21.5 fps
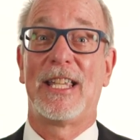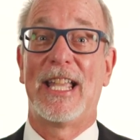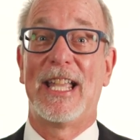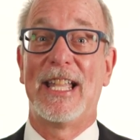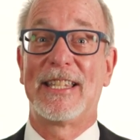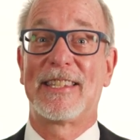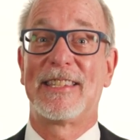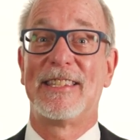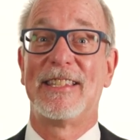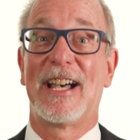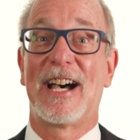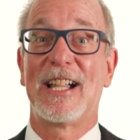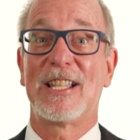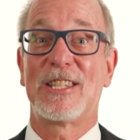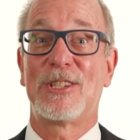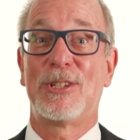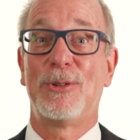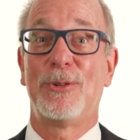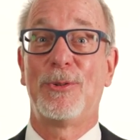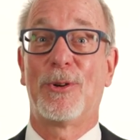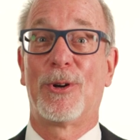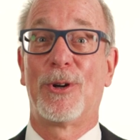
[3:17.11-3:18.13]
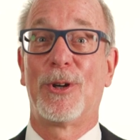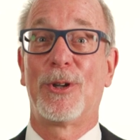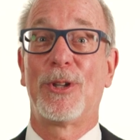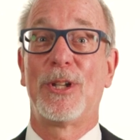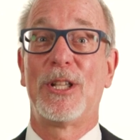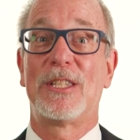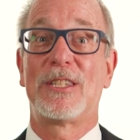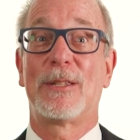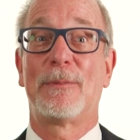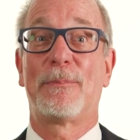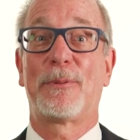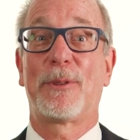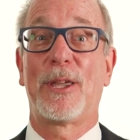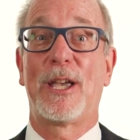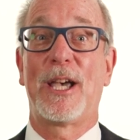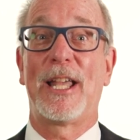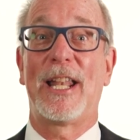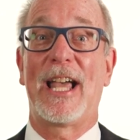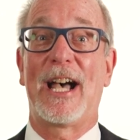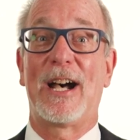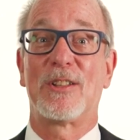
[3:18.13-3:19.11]
It's not too early to
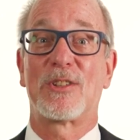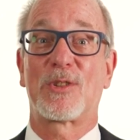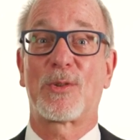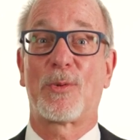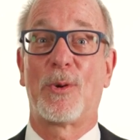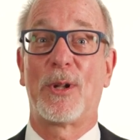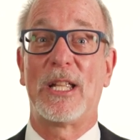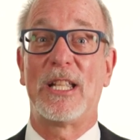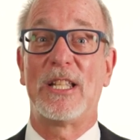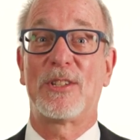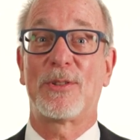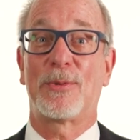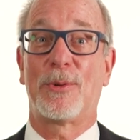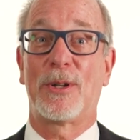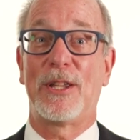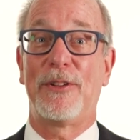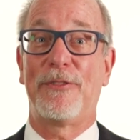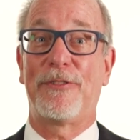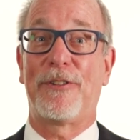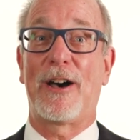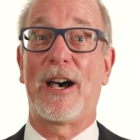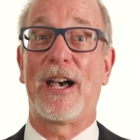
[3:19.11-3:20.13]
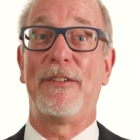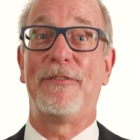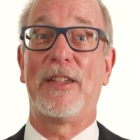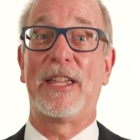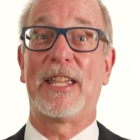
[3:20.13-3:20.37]
plan out 2025